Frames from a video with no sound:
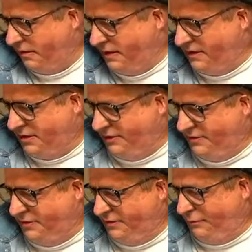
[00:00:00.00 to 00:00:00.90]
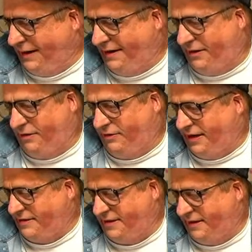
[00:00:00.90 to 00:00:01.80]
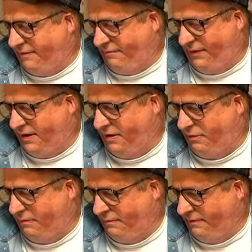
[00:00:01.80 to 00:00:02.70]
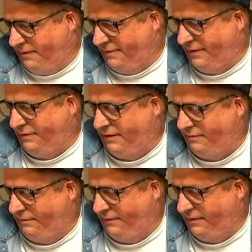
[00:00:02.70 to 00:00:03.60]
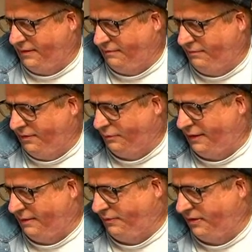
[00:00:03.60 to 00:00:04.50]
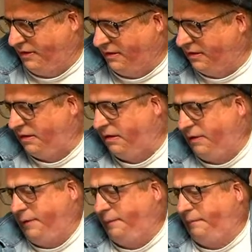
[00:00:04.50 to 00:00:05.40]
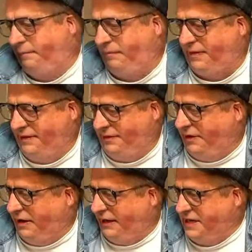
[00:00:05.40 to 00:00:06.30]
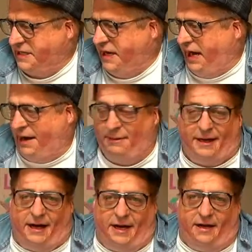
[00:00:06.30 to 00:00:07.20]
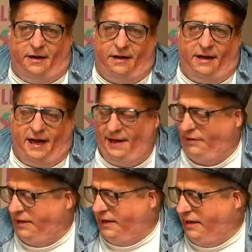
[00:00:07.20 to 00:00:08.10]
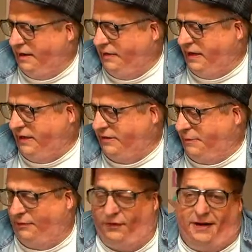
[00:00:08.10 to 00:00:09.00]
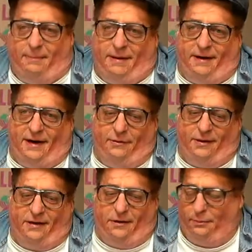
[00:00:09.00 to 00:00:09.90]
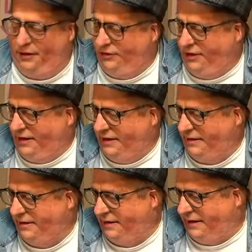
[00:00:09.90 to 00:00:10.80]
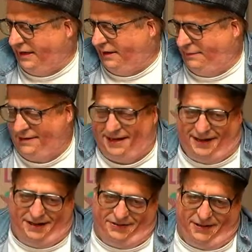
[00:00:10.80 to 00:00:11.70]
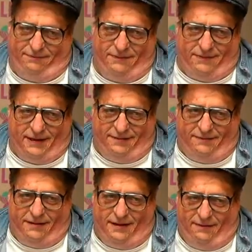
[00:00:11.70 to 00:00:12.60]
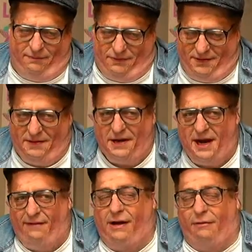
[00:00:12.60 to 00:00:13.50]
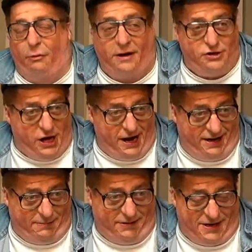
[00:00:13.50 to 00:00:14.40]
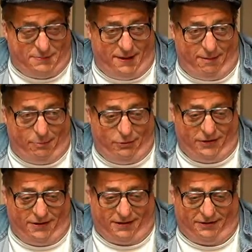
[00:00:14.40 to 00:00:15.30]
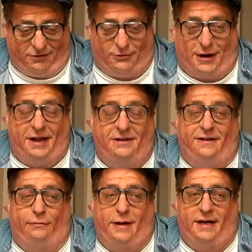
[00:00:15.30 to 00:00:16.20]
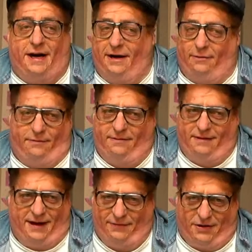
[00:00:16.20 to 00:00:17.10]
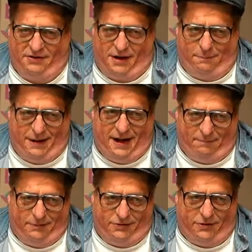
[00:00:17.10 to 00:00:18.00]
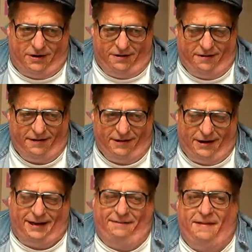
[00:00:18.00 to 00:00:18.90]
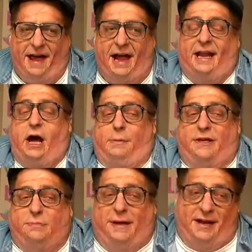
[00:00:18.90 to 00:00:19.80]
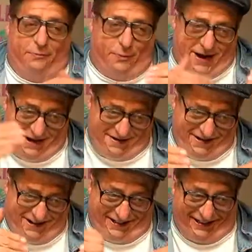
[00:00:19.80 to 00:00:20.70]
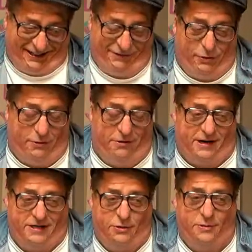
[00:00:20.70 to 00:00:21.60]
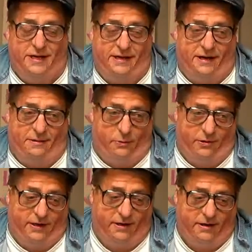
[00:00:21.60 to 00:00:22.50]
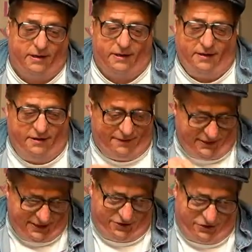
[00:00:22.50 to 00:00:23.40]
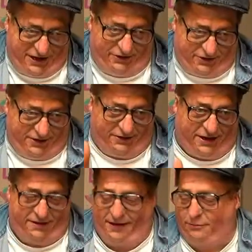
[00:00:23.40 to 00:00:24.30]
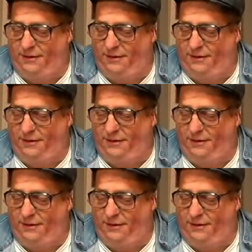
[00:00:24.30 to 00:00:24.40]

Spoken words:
That's all there is to it. Jesse. No Rams. So, all right, guys, I'm going to get out of here. Have a good night. Thank you so much for stopping in. I really do appreciate it. And yeah, honestly, like, if you ever want to chat about that Spider-Man booth and, like, the strategy of winning, I don't have it all down pat, but there are, I can help explain when, like, if you order on Tuesday 9 a.m, you have less of a chance of these kind of things.